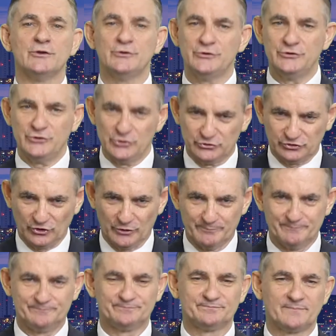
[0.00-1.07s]
YouTube.
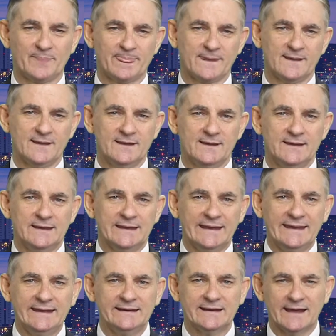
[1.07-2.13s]

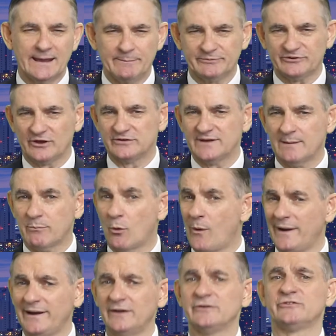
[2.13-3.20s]
In episode number
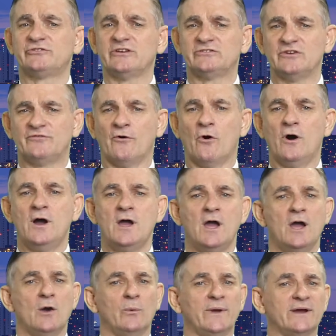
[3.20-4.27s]
164,
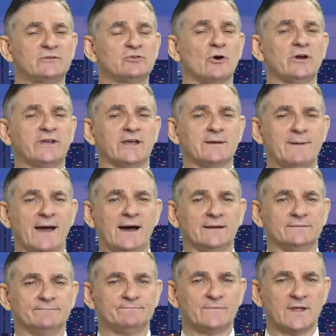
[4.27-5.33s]
we are talking
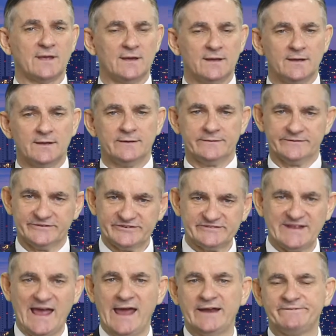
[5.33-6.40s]
about
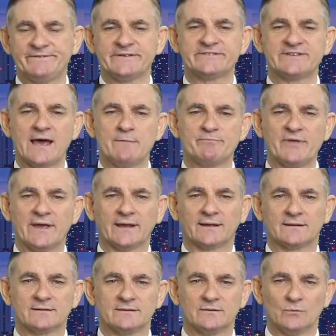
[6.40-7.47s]
stand for something
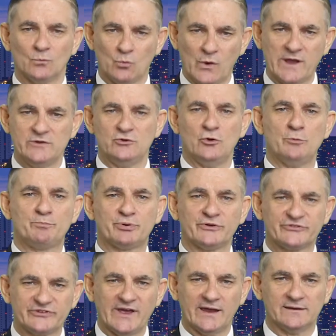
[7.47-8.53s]
when you
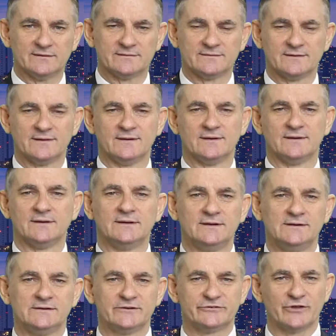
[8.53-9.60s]
present.
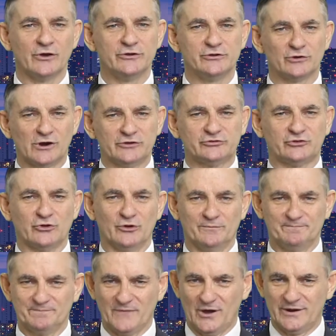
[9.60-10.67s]
So, yoroshiku
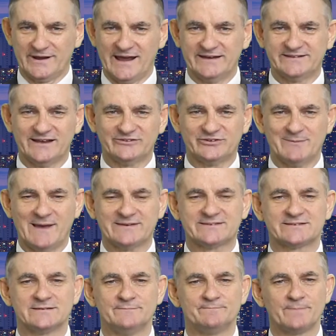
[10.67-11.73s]
onegai itashimasu.